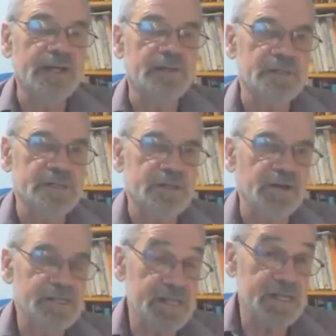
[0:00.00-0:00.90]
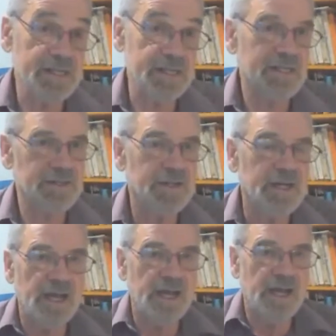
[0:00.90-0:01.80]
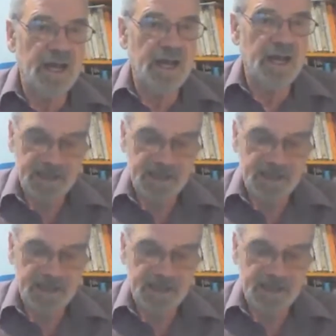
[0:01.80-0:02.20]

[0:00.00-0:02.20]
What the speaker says: ships' hulls, the idea that there,